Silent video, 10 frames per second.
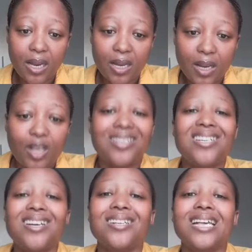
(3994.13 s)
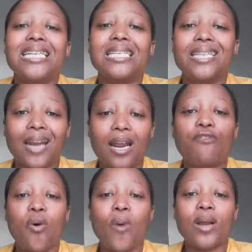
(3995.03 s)
She is
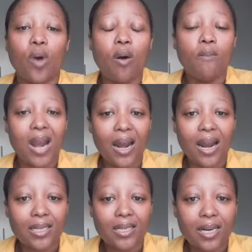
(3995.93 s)
straightforward. Wow, blella straight.